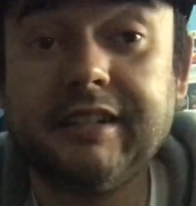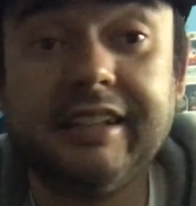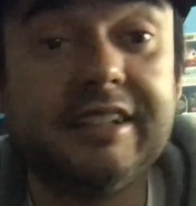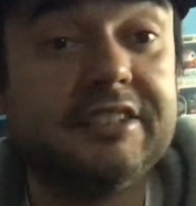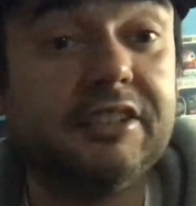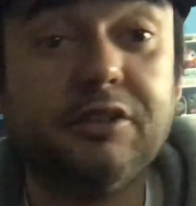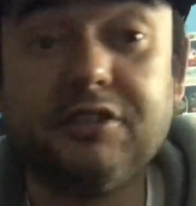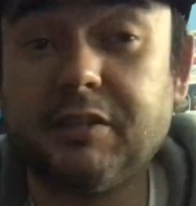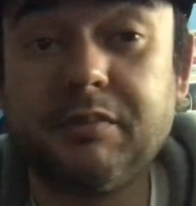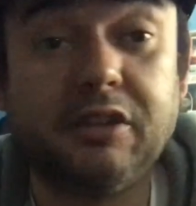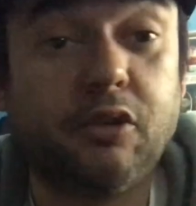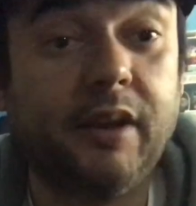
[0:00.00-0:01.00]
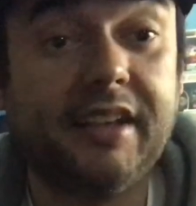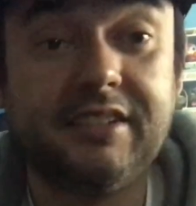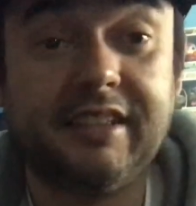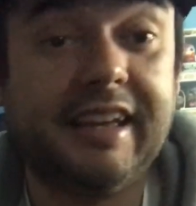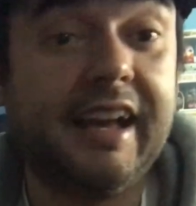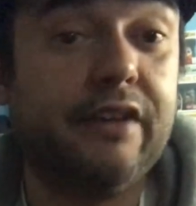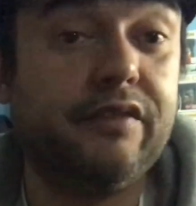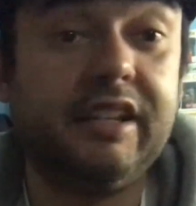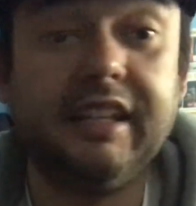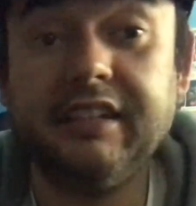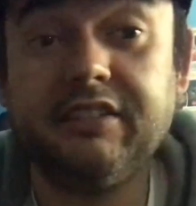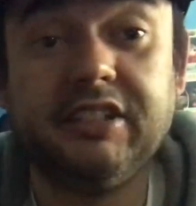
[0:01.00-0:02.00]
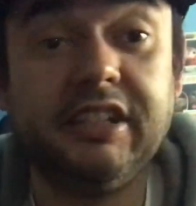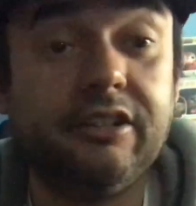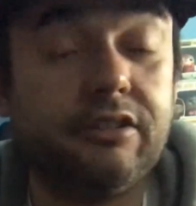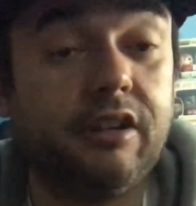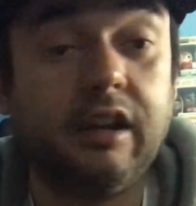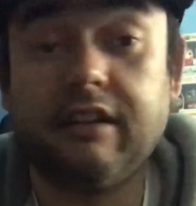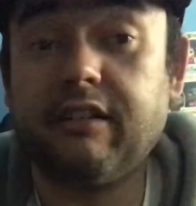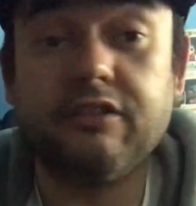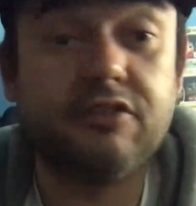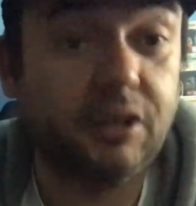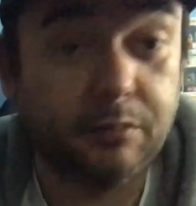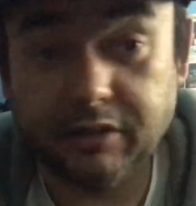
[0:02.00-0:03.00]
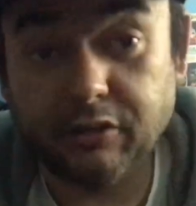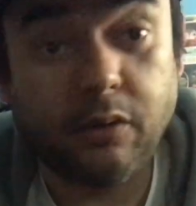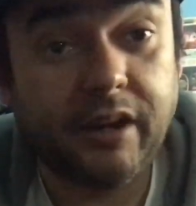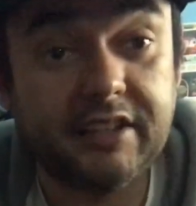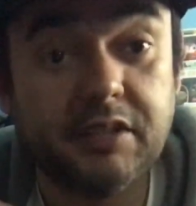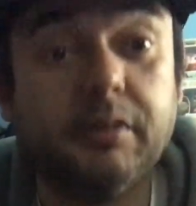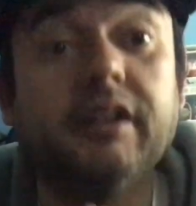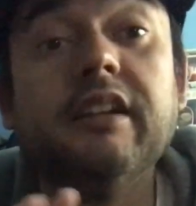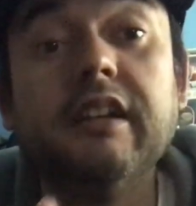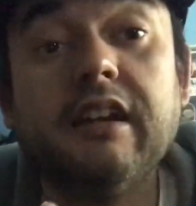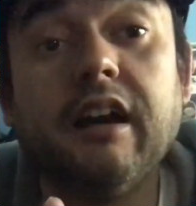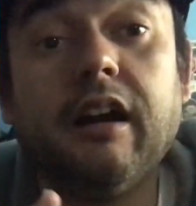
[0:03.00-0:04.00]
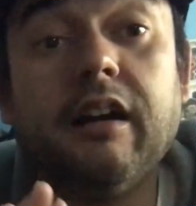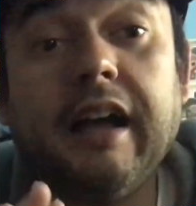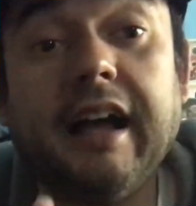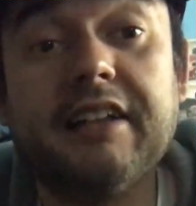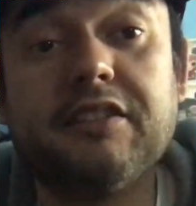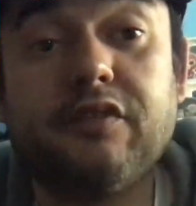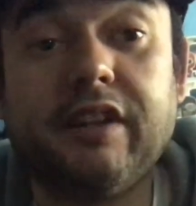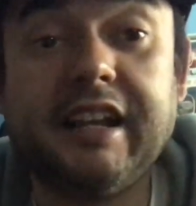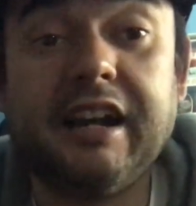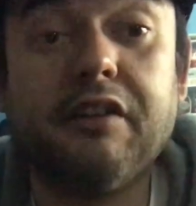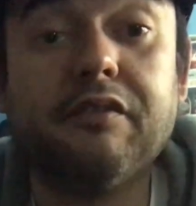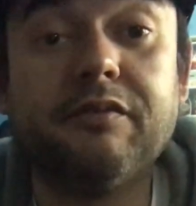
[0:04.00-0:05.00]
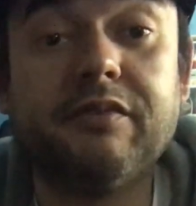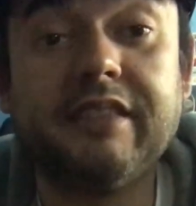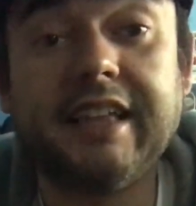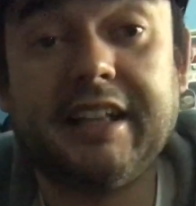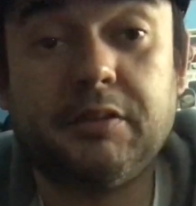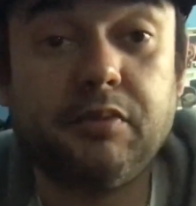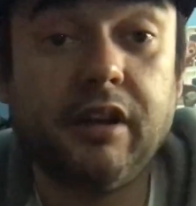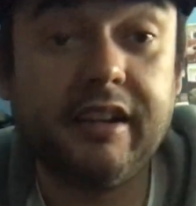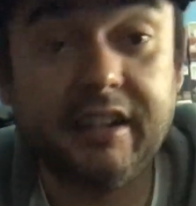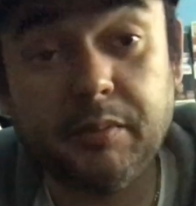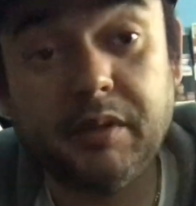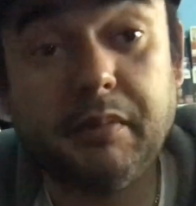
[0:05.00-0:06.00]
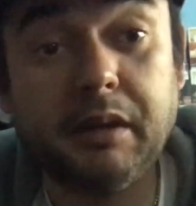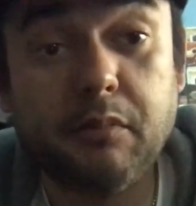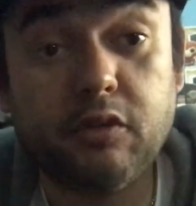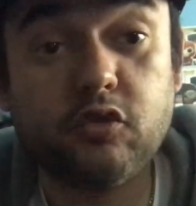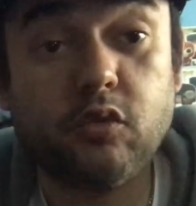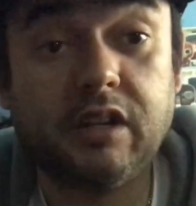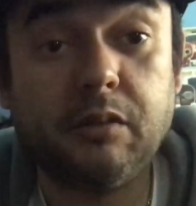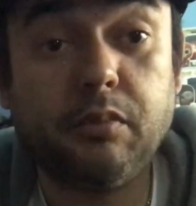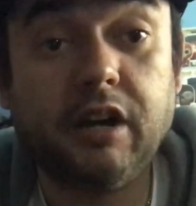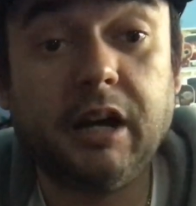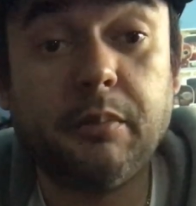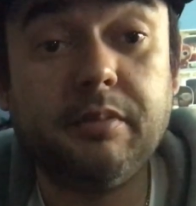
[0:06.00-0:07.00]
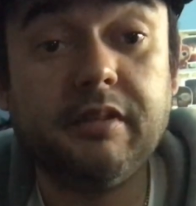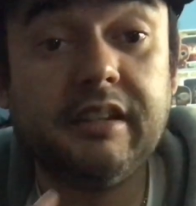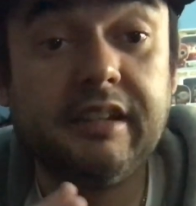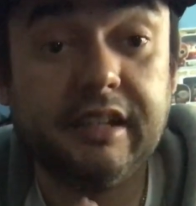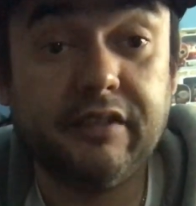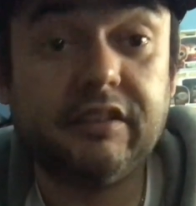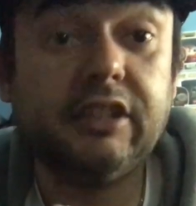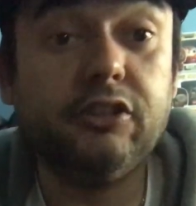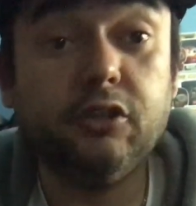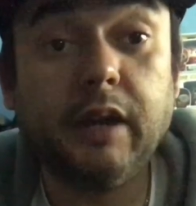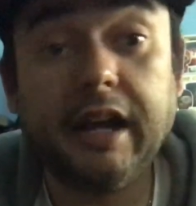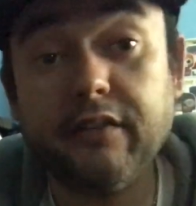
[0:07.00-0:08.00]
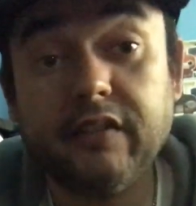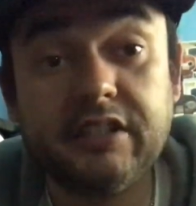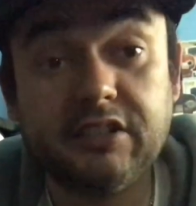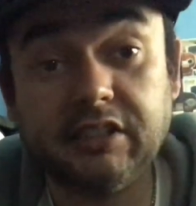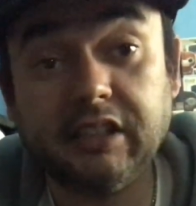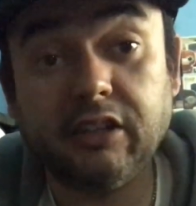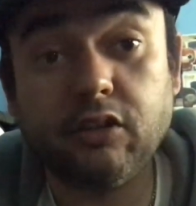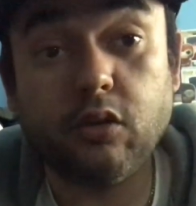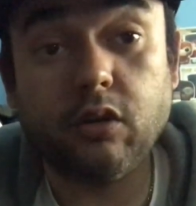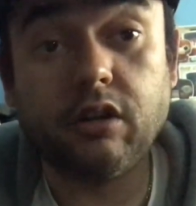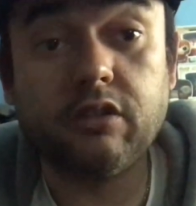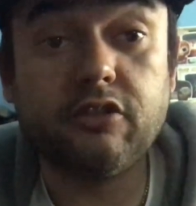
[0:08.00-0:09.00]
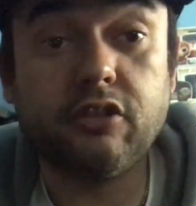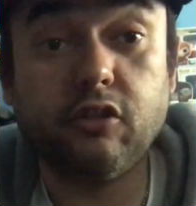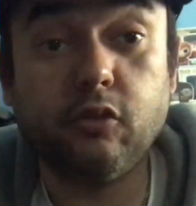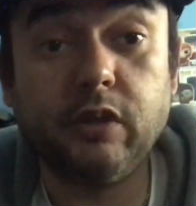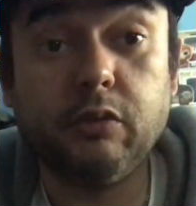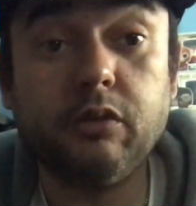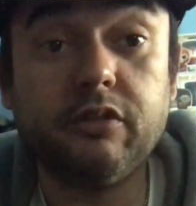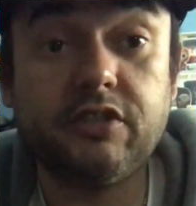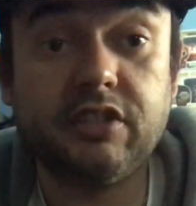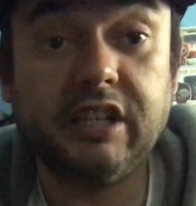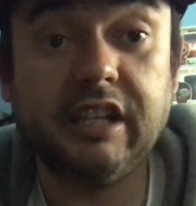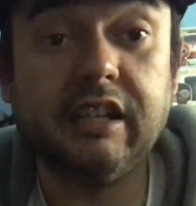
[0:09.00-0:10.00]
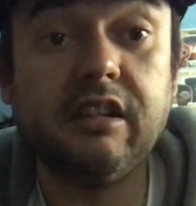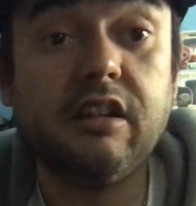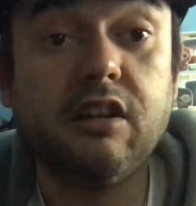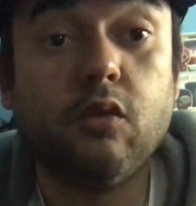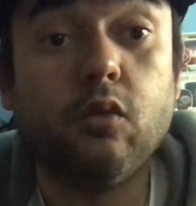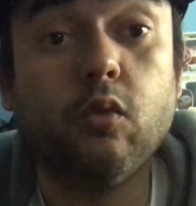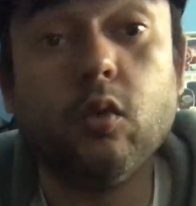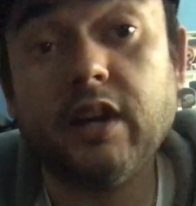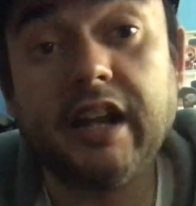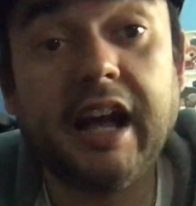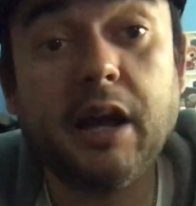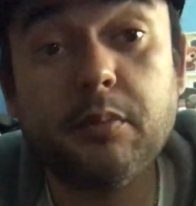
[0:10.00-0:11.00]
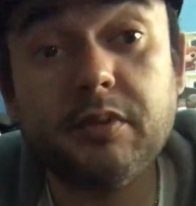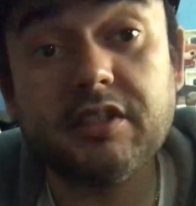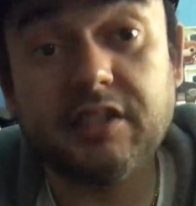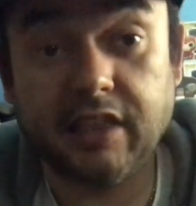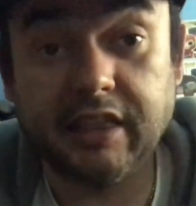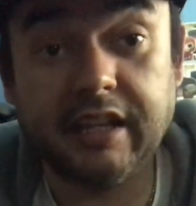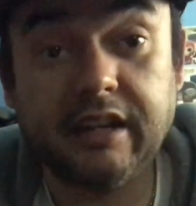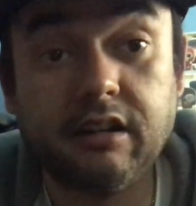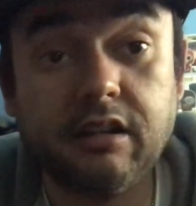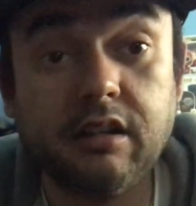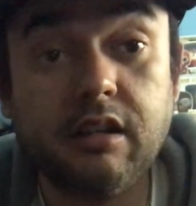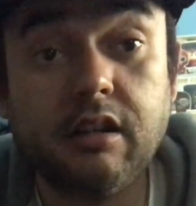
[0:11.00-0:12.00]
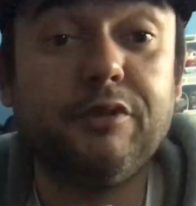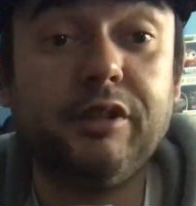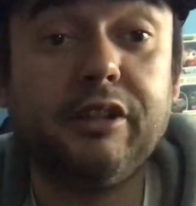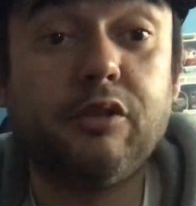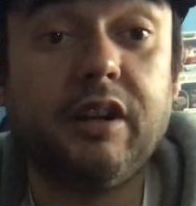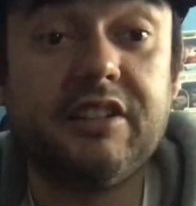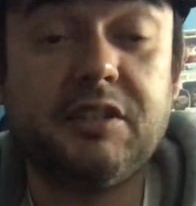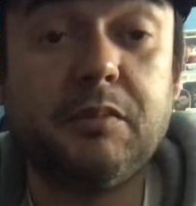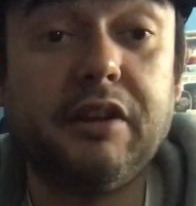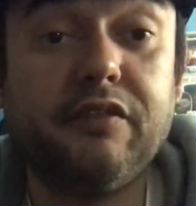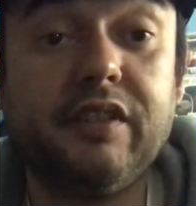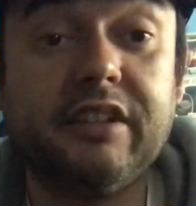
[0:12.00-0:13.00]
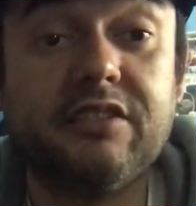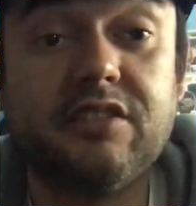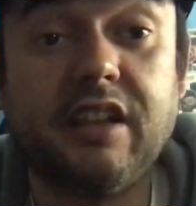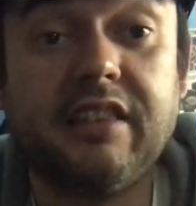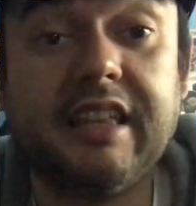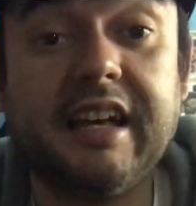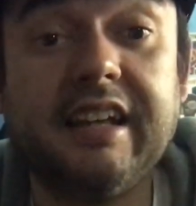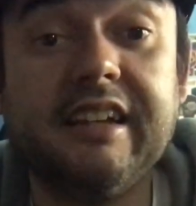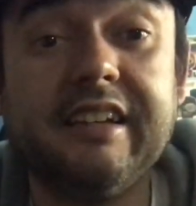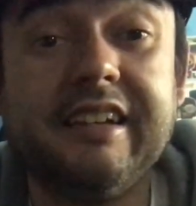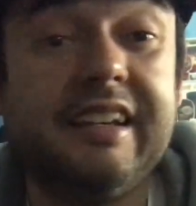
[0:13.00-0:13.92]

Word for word: unless they do something crazy like have an ET or I don't know, something crazy. But as of right now, that's probably going to be my most wanted pop if they do have a Stinkor. So we will see what happens there. I'm really crossing my fingers on that.